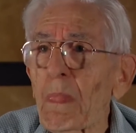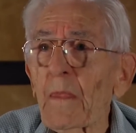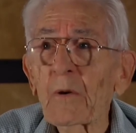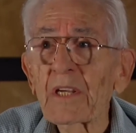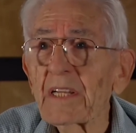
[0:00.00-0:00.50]

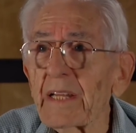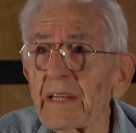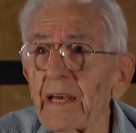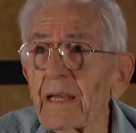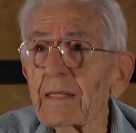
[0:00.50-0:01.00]
So he did
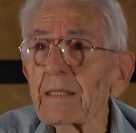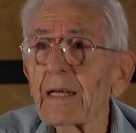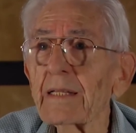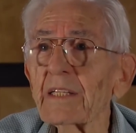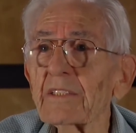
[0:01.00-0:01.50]
that,
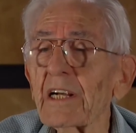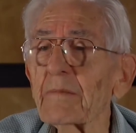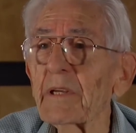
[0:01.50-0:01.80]
and they started